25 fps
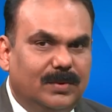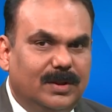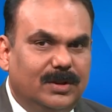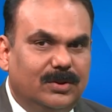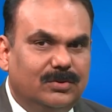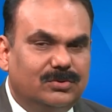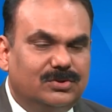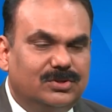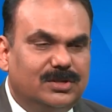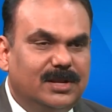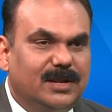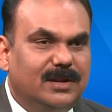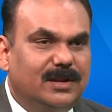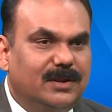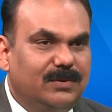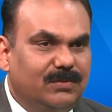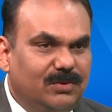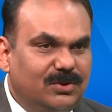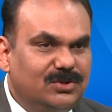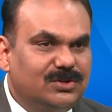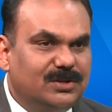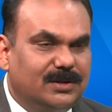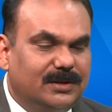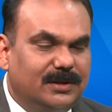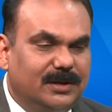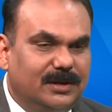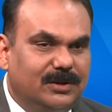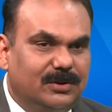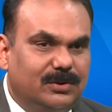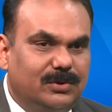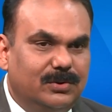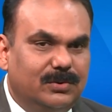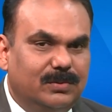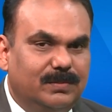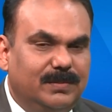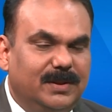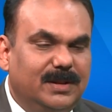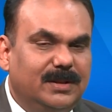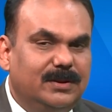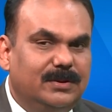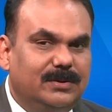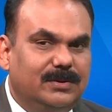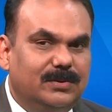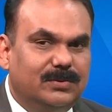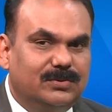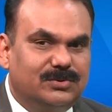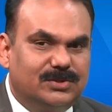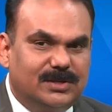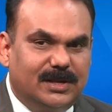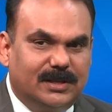When you say revision, do you mean
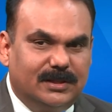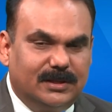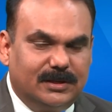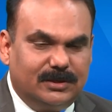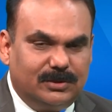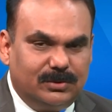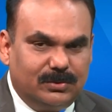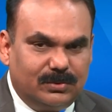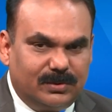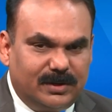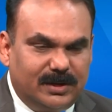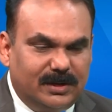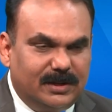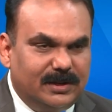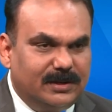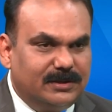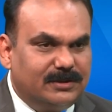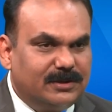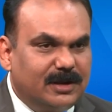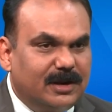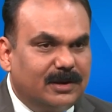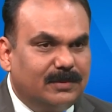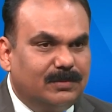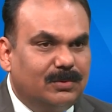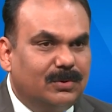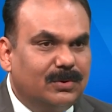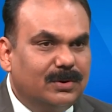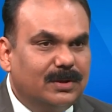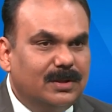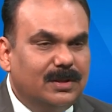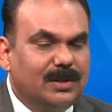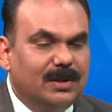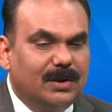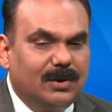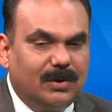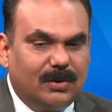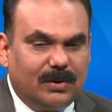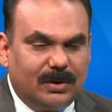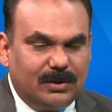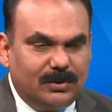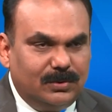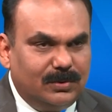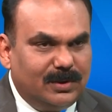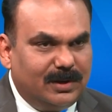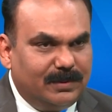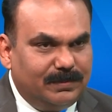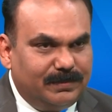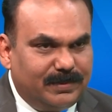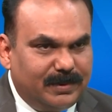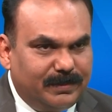to say that you read the entire book, or you
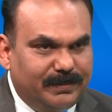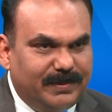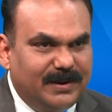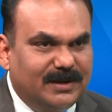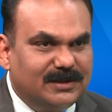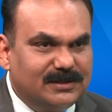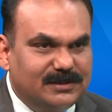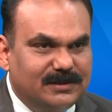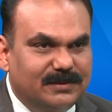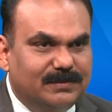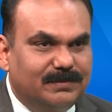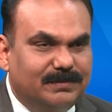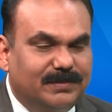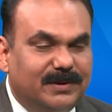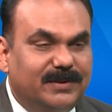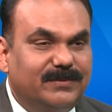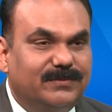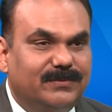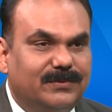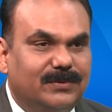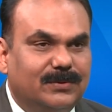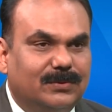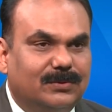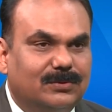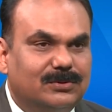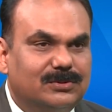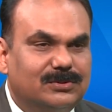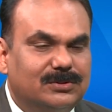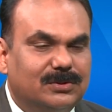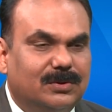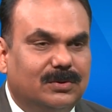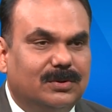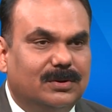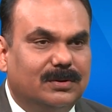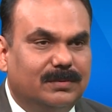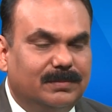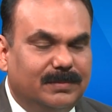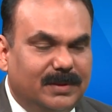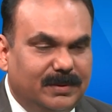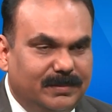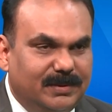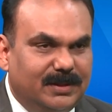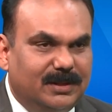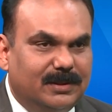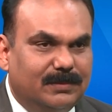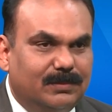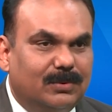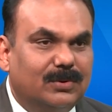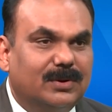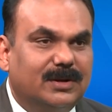had prepared some brief notes on maybe in
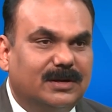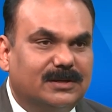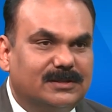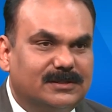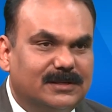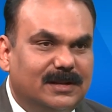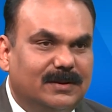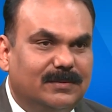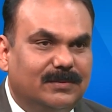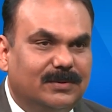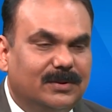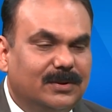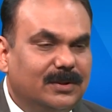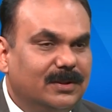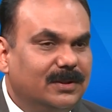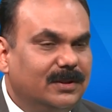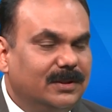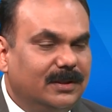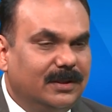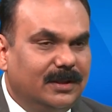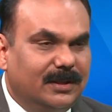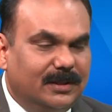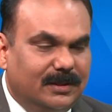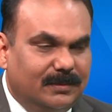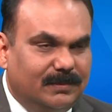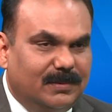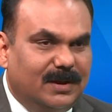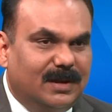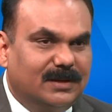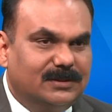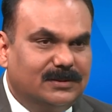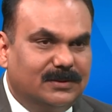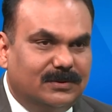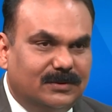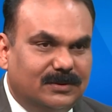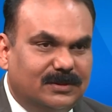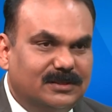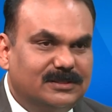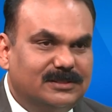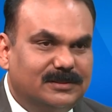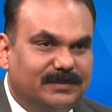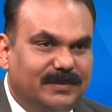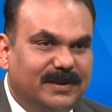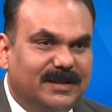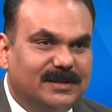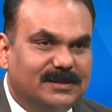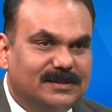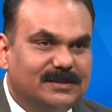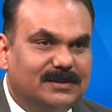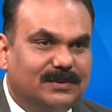the book itself, in the margin or the
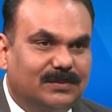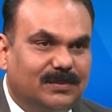space?